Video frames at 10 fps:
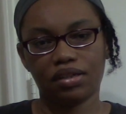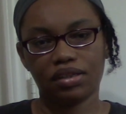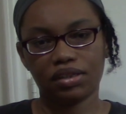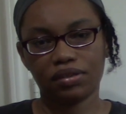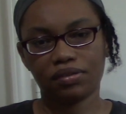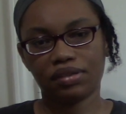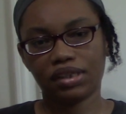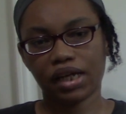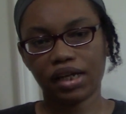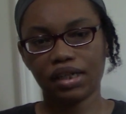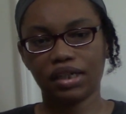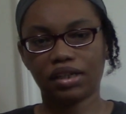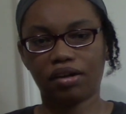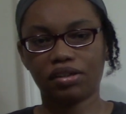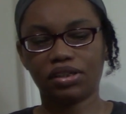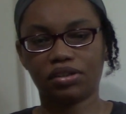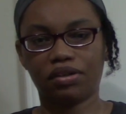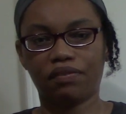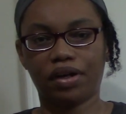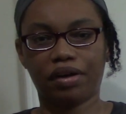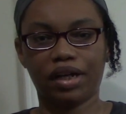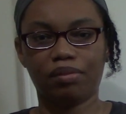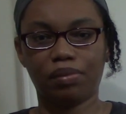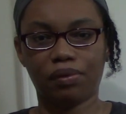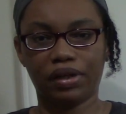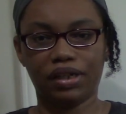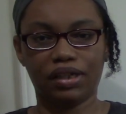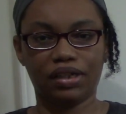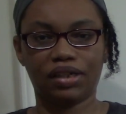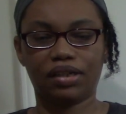So setting is also a very important